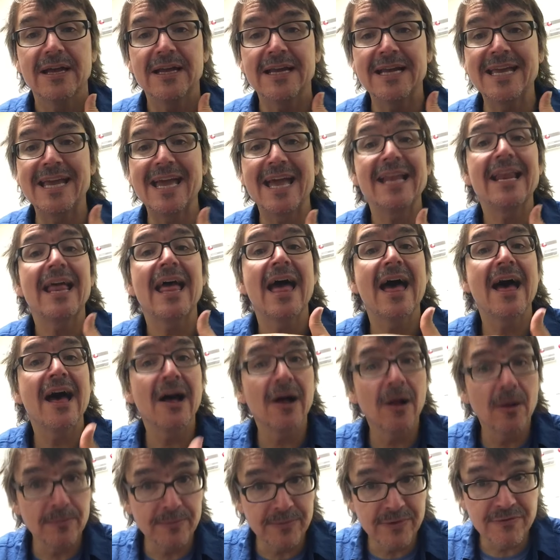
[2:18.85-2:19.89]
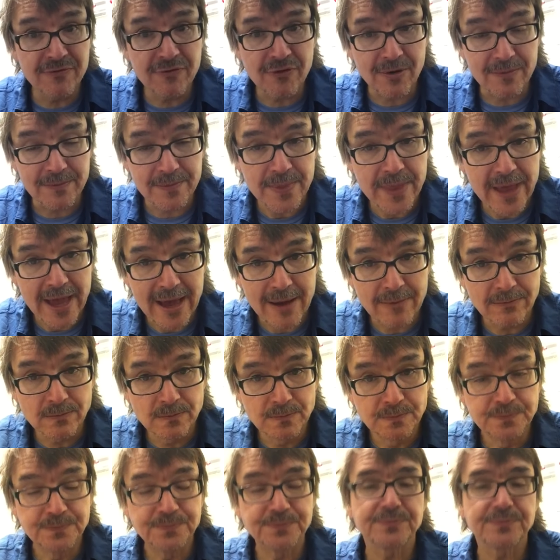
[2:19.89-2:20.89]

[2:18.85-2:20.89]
get help from them.